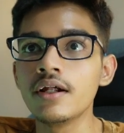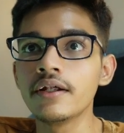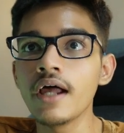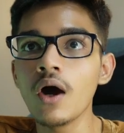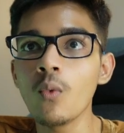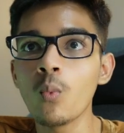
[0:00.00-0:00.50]

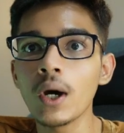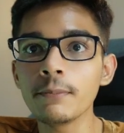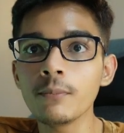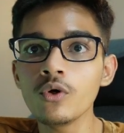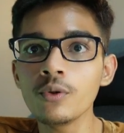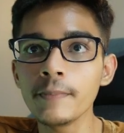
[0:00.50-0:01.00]
Now
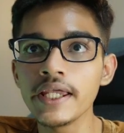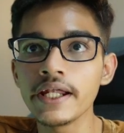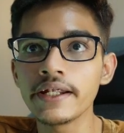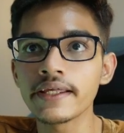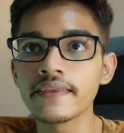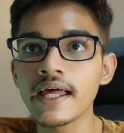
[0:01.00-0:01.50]
one more
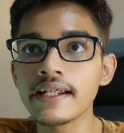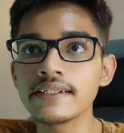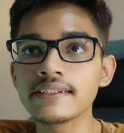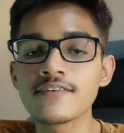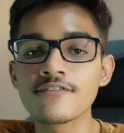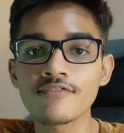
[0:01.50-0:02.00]
mate, that
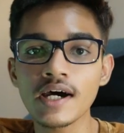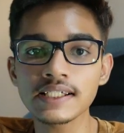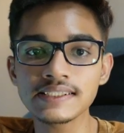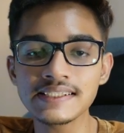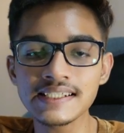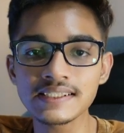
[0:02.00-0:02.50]
is the
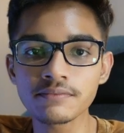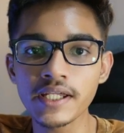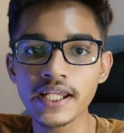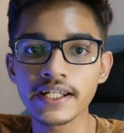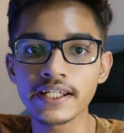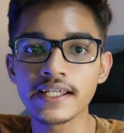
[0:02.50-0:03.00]
fastest
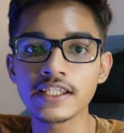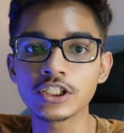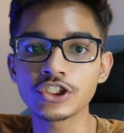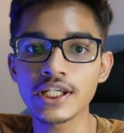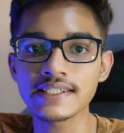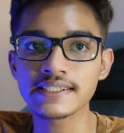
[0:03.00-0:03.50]
mate in the
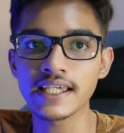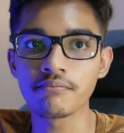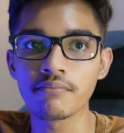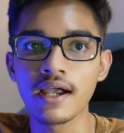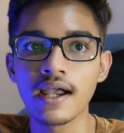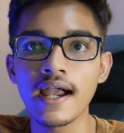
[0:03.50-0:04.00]
chess game